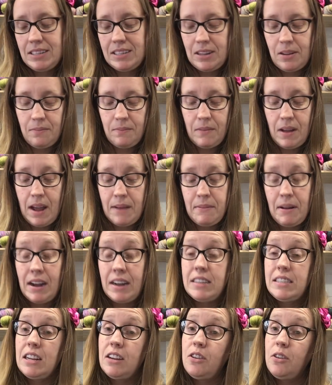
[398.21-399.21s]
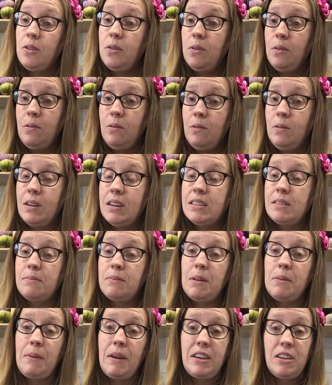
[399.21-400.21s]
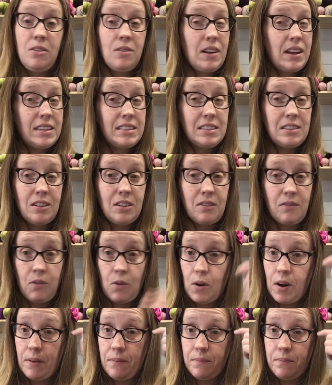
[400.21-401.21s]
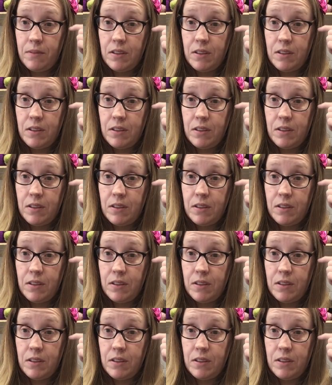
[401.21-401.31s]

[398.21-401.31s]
So I'm not gonna tell you who because I'm gonna make you guys look for it.